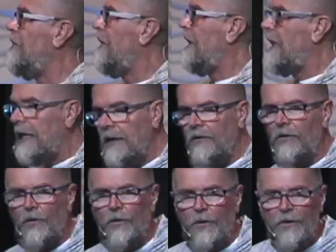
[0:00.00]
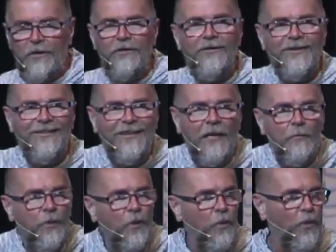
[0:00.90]
to hinder
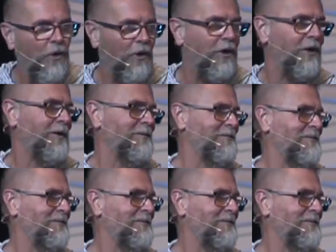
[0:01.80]
temple work.